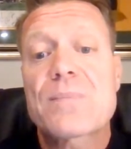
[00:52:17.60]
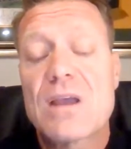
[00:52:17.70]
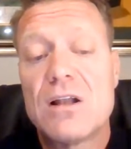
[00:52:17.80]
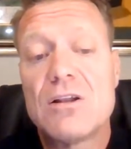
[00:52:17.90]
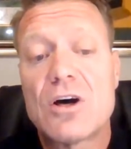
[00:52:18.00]

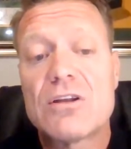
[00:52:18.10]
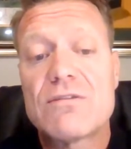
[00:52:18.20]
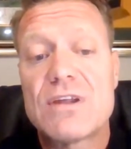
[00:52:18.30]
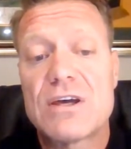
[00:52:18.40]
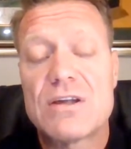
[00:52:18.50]
a lot
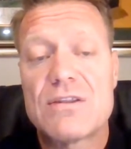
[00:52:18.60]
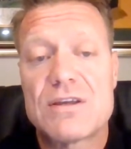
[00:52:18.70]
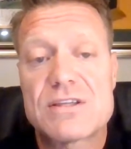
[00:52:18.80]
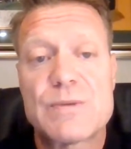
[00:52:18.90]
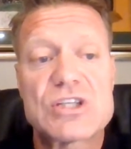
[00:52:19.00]
of
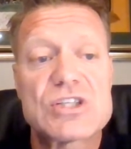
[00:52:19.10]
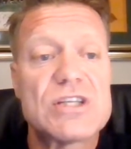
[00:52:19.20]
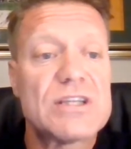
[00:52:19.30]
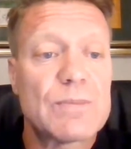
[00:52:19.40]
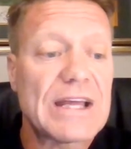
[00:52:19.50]
the
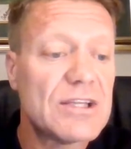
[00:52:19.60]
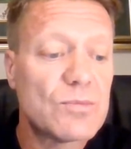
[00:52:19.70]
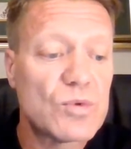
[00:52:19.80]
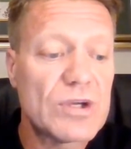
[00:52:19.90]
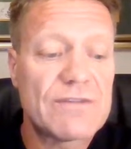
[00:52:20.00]
especially in the
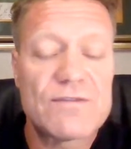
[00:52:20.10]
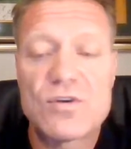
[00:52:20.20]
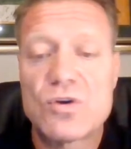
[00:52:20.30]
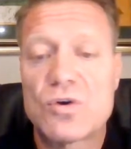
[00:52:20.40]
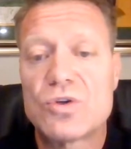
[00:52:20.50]
platinum reef,
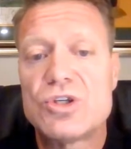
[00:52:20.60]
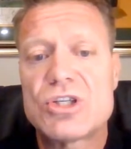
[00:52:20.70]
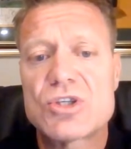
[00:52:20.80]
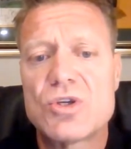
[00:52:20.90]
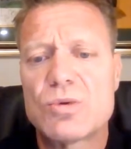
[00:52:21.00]
your
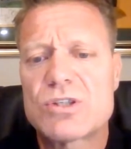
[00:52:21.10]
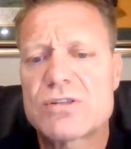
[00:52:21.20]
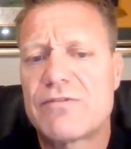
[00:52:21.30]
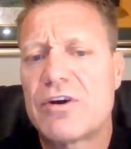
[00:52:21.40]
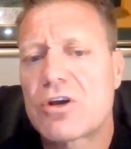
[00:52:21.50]
UG2,
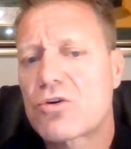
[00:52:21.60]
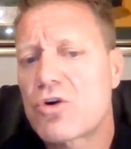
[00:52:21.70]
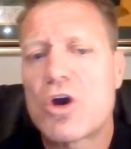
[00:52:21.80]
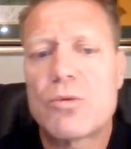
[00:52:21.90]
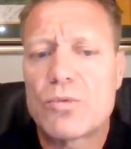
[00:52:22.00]
which is a very
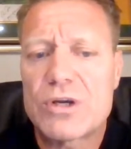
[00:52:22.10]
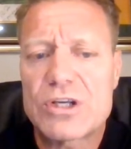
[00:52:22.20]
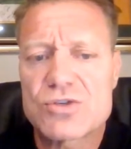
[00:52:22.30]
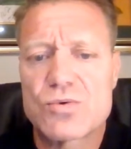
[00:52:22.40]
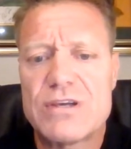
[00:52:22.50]

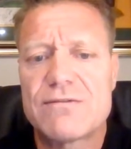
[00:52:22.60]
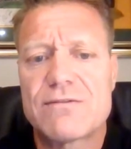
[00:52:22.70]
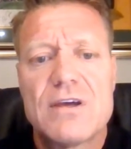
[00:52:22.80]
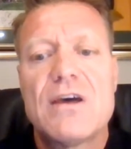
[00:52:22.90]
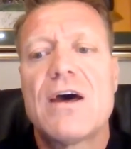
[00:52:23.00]
chrome-rich reef,
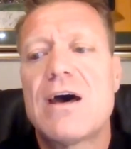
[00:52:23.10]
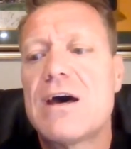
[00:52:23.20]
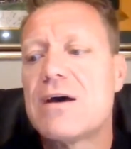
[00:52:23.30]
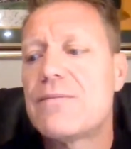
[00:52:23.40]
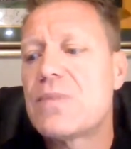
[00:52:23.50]

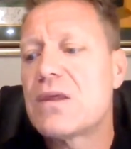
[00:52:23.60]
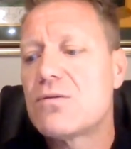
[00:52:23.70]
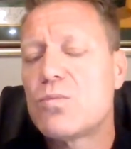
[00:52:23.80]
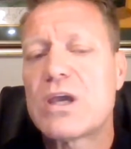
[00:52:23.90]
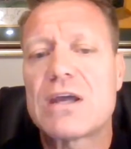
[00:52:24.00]

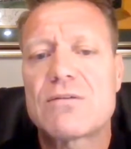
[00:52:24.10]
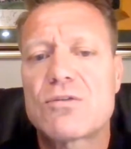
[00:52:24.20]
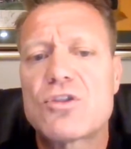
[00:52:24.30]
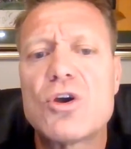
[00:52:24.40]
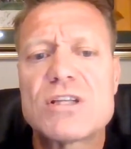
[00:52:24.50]
we
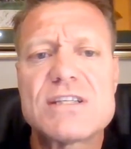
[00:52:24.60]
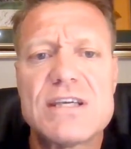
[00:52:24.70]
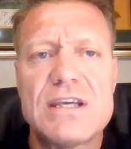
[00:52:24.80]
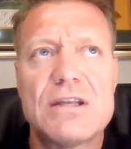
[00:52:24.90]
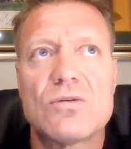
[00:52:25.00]
get
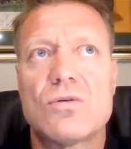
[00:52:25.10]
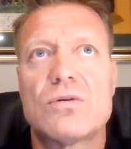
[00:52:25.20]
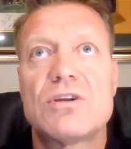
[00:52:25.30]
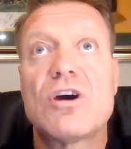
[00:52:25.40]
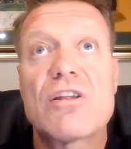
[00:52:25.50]

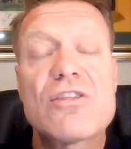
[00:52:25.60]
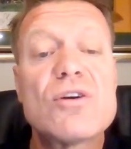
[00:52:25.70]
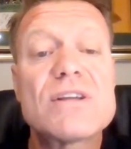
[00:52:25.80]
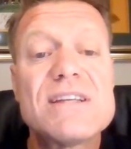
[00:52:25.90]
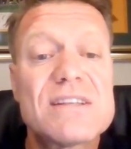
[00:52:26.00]

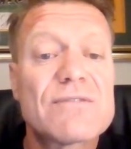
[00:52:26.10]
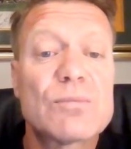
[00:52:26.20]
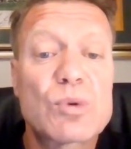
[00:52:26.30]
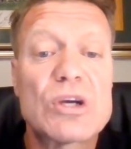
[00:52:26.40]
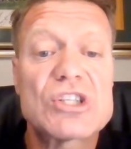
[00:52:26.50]
13 different
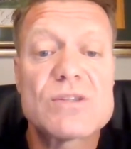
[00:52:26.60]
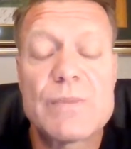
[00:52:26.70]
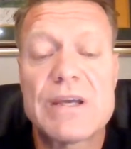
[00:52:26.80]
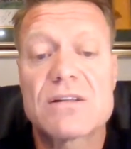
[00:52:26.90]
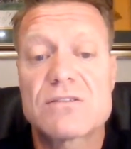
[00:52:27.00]
precious
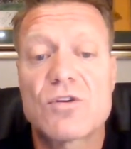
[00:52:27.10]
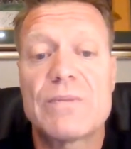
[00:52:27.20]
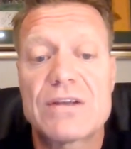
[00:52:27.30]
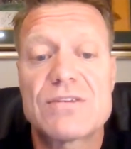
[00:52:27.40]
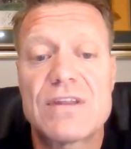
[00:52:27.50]
metals from
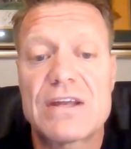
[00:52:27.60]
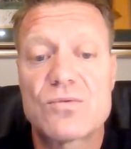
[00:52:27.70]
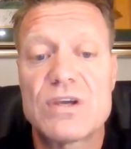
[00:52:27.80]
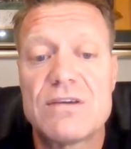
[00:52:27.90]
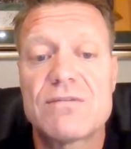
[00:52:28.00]
that
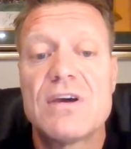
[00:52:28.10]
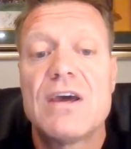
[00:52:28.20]
reef,